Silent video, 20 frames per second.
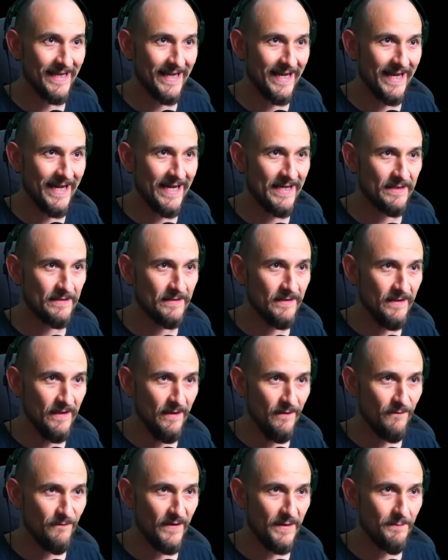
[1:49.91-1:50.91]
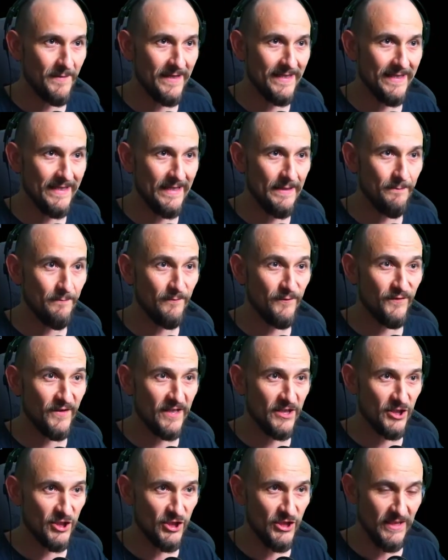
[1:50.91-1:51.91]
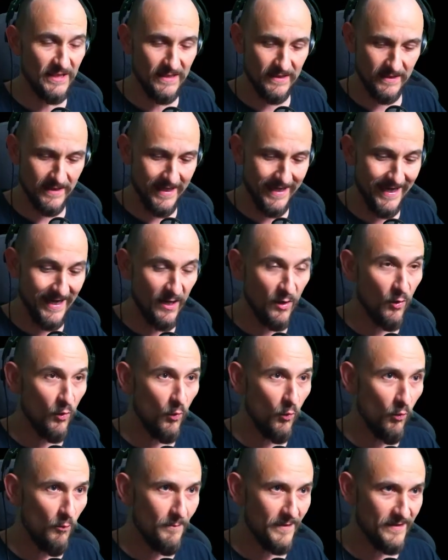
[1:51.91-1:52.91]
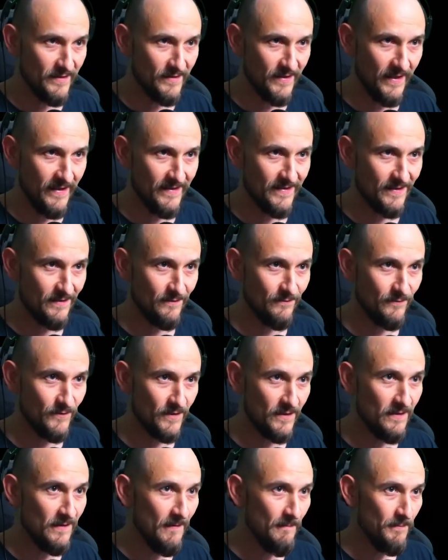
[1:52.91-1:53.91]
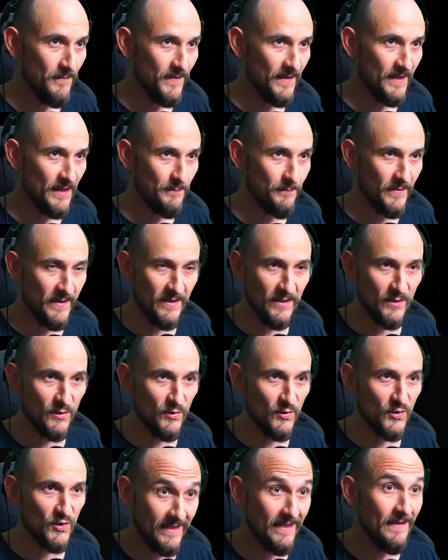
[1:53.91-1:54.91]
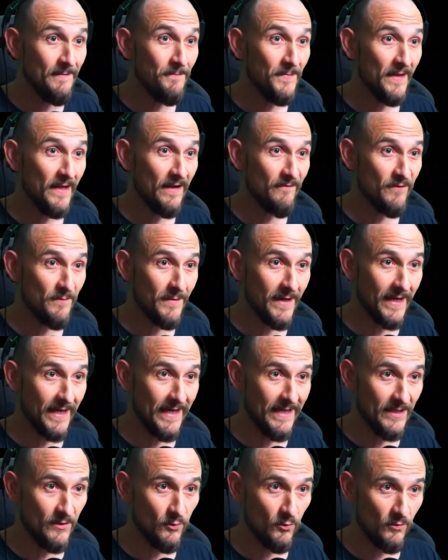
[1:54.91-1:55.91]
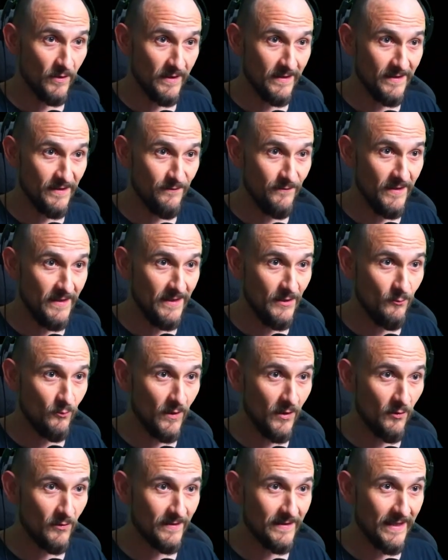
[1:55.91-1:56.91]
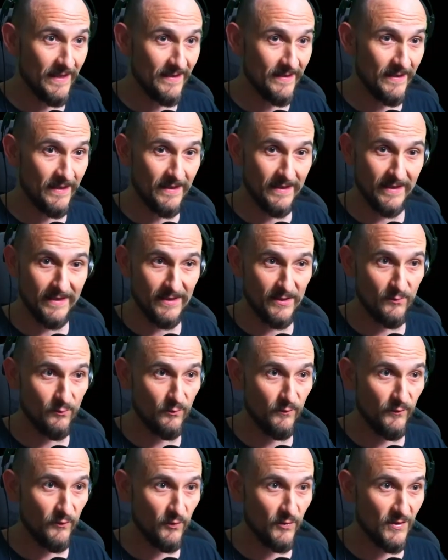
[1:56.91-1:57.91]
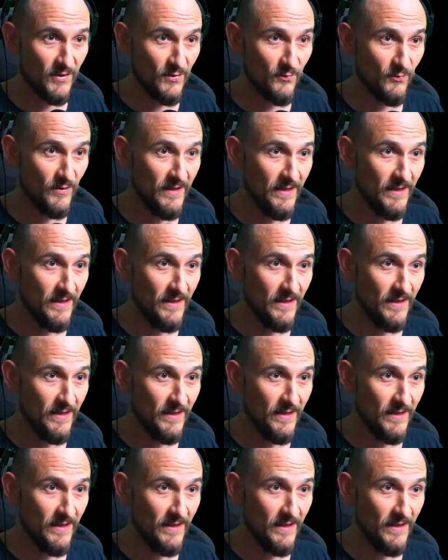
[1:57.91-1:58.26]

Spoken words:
I am super satisfied with it. So far also tested on different waters, last time even at Bear Lake. Just check out the video.